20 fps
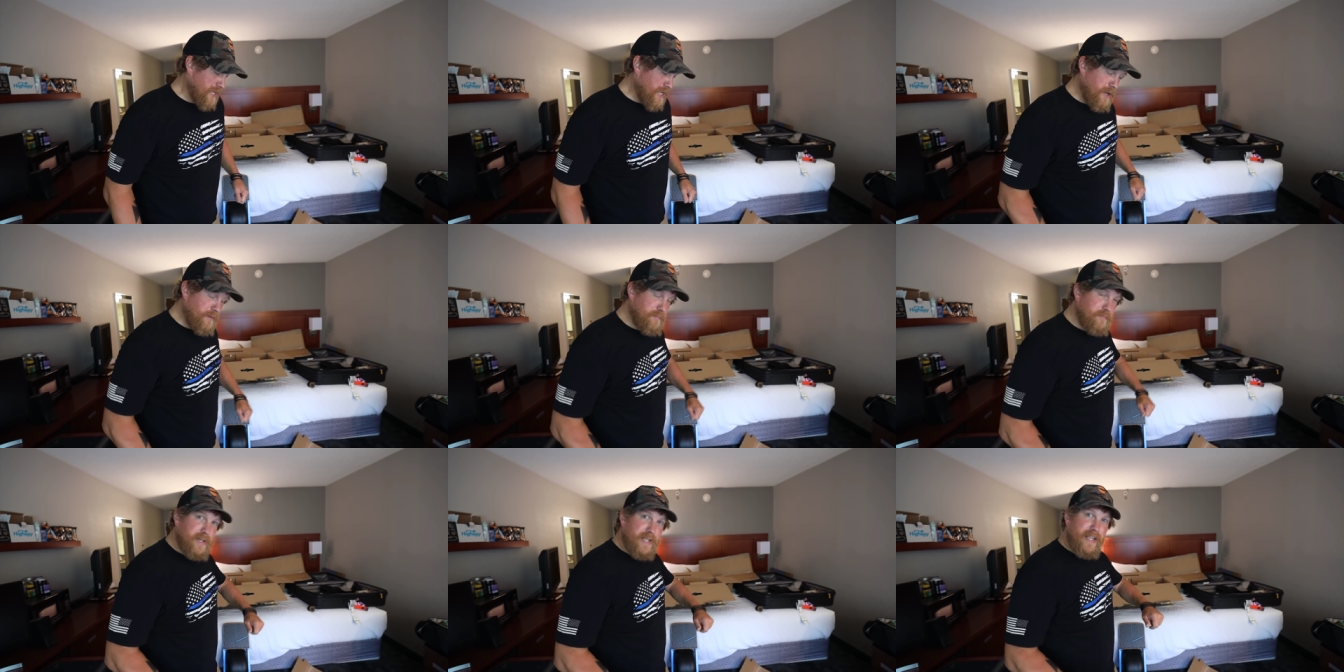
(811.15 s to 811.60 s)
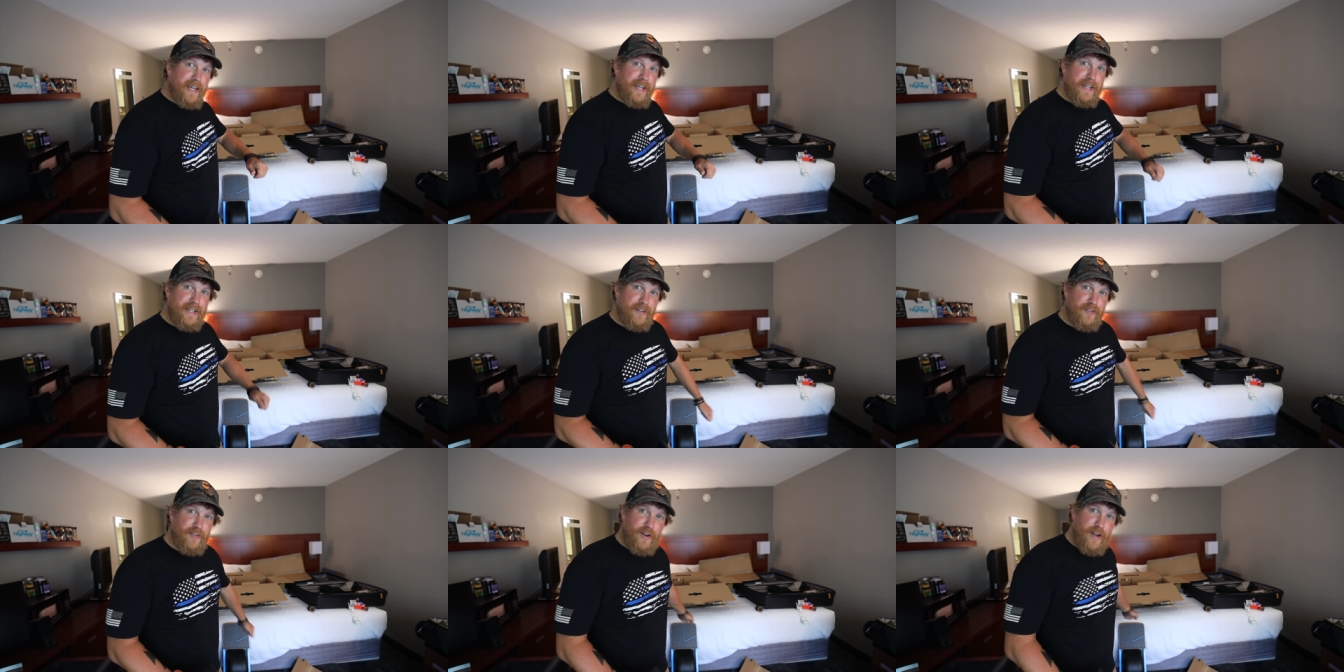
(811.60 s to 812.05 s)
and be
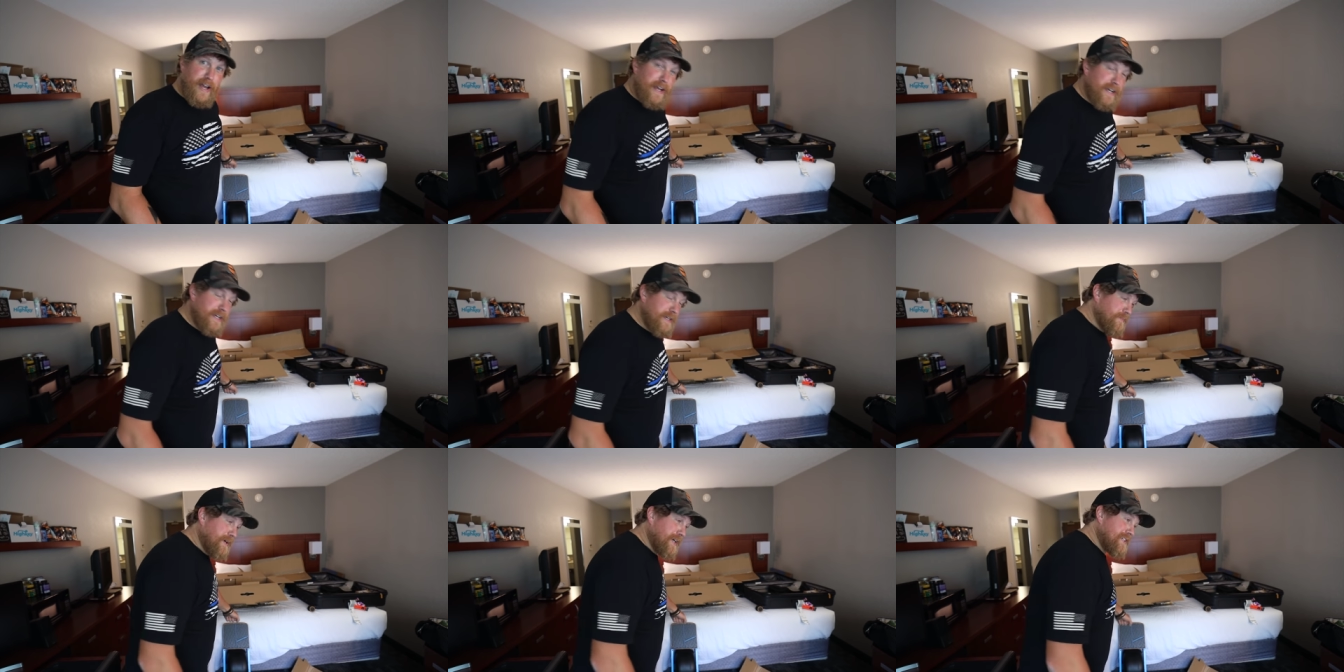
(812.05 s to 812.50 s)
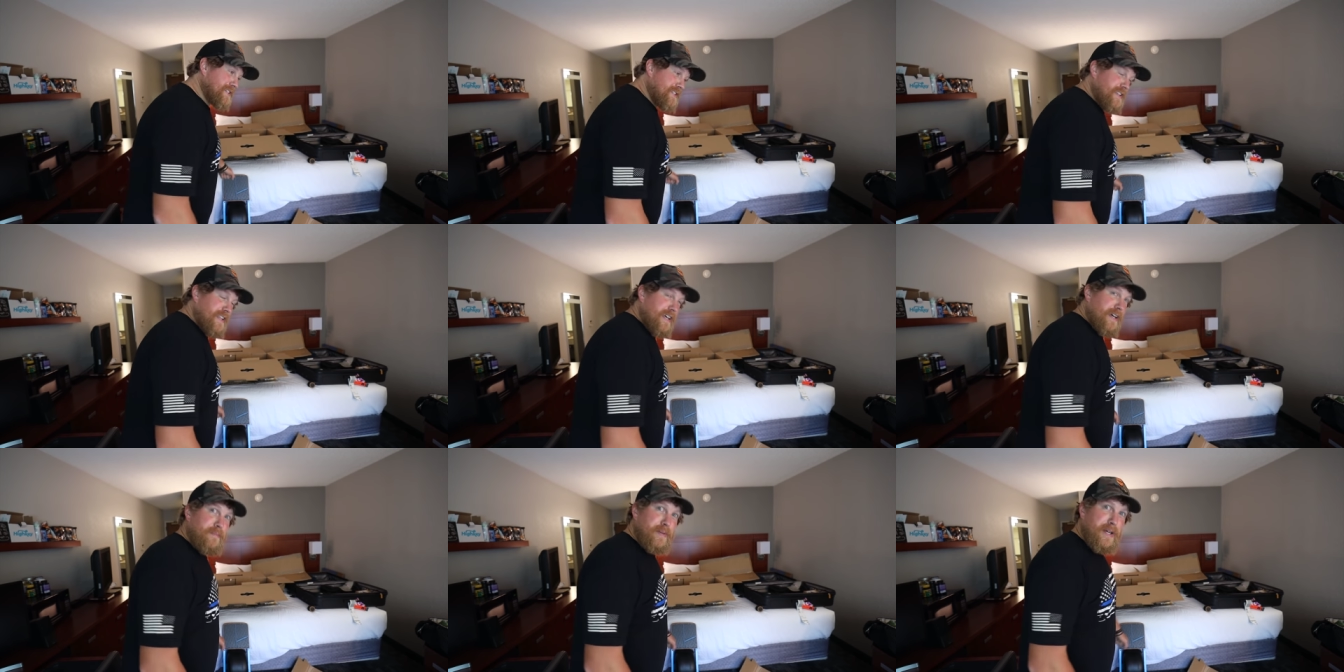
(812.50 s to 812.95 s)
like dragging my
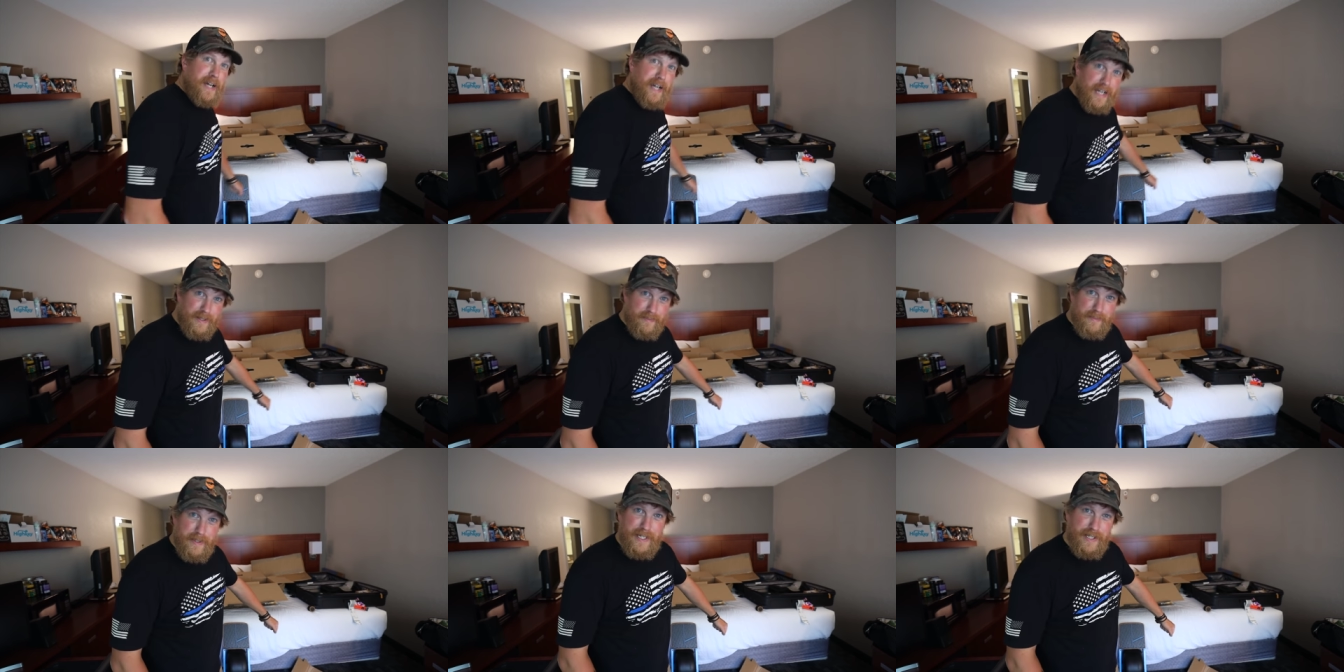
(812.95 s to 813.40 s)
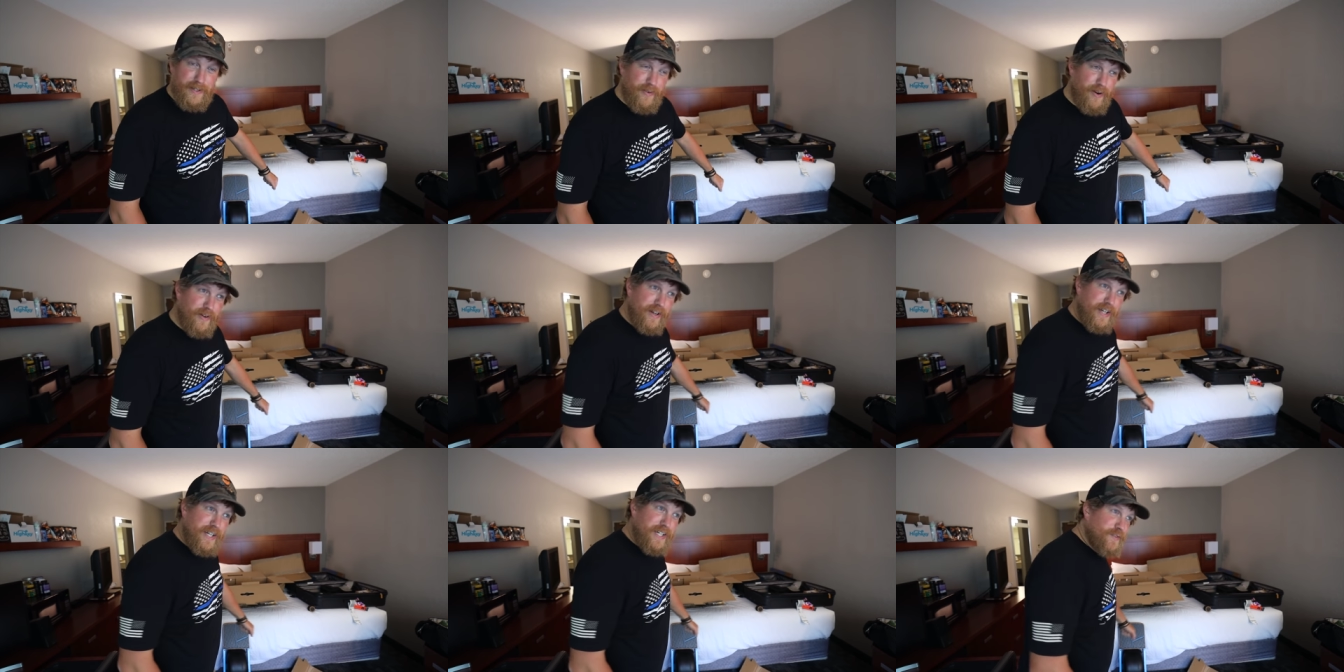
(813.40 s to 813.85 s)
sled behind me to
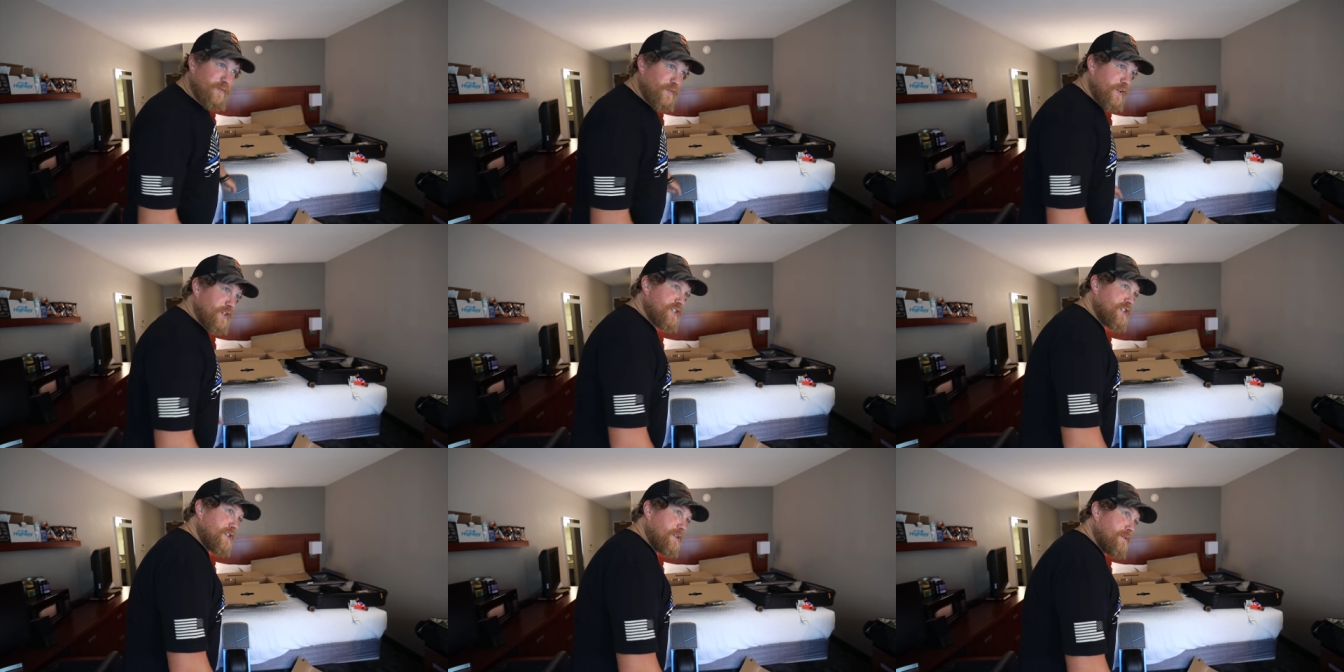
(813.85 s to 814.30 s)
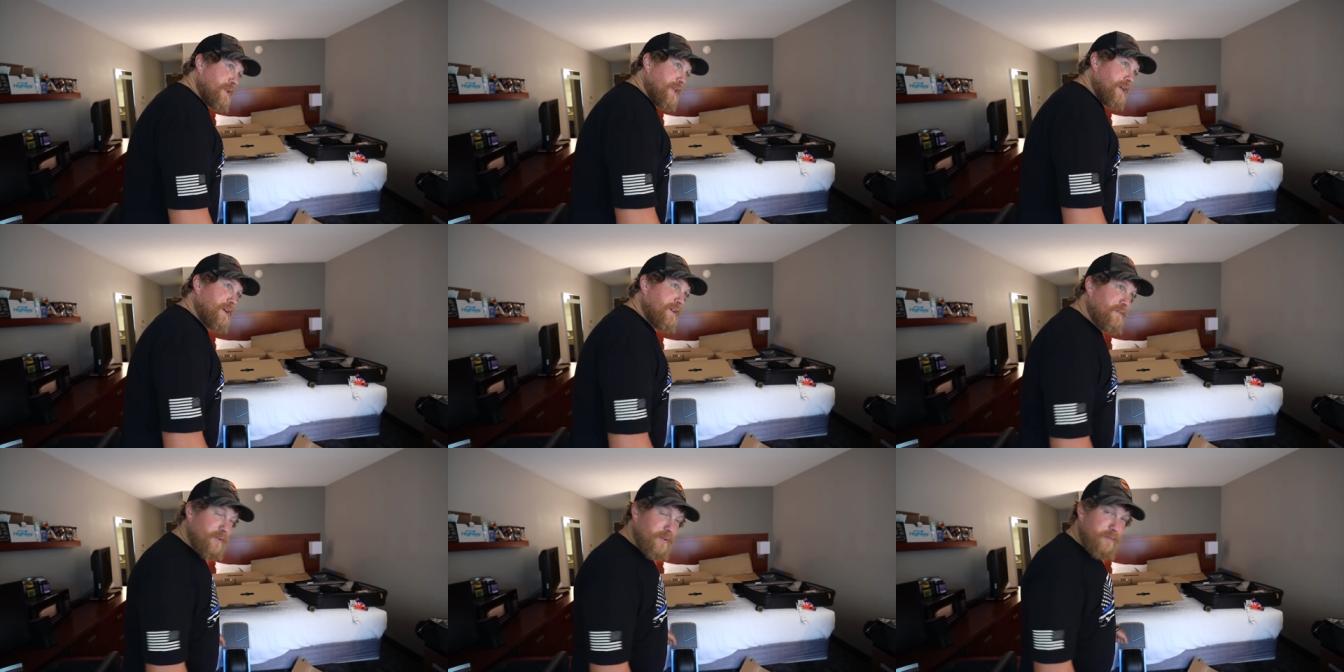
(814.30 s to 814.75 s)
go out ice fishing,
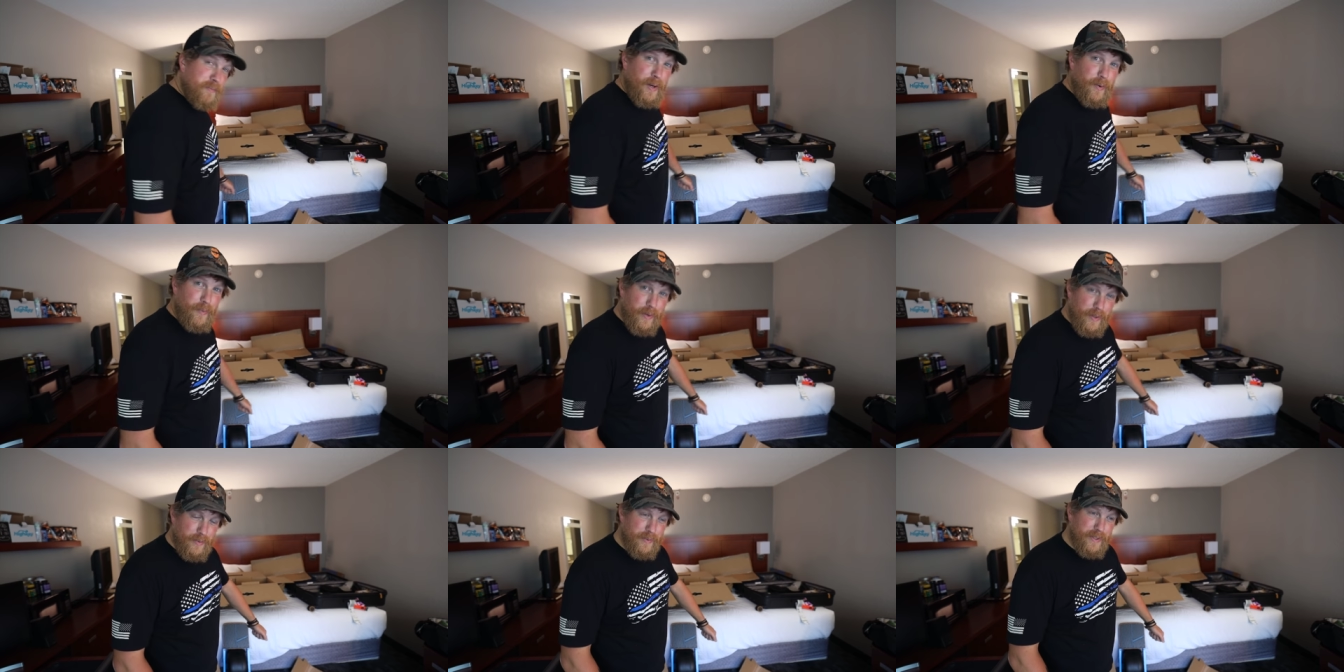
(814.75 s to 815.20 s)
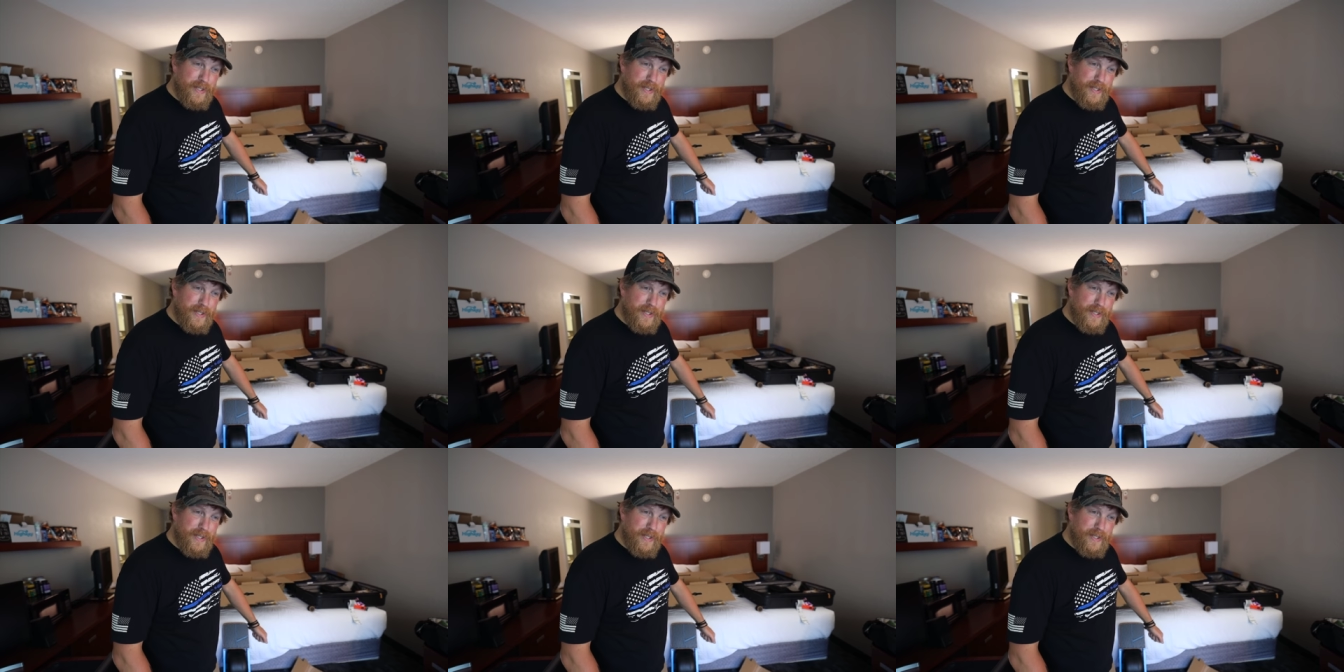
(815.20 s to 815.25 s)
like with my one